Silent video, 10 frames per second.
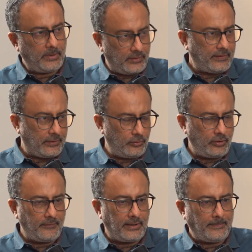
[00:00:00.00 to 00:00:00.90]
because I know
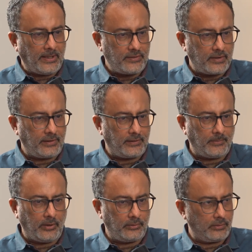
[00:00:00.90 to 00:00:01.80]
you're very passionate
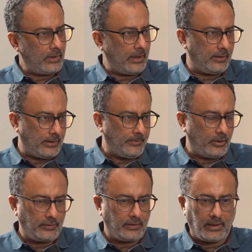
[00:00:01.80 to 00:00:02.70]
about
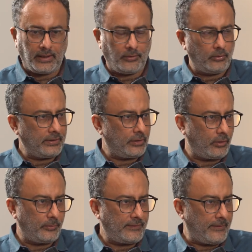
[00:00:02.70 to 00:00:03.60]
it, and I know that
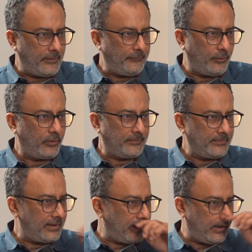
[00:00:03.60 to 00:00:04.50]
almost every forum
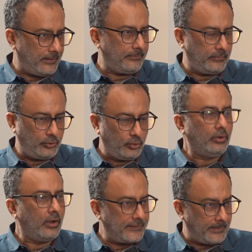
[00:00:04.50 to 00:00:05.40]
that I am, you
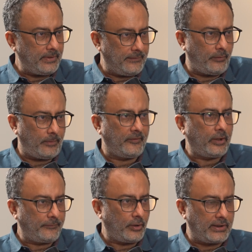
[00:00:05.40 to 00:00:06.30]
or somebody from one
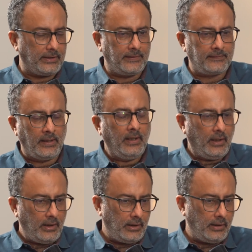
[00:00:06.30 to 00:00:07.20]
of your colleagues
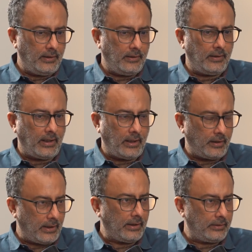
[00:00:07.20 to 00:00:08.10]
are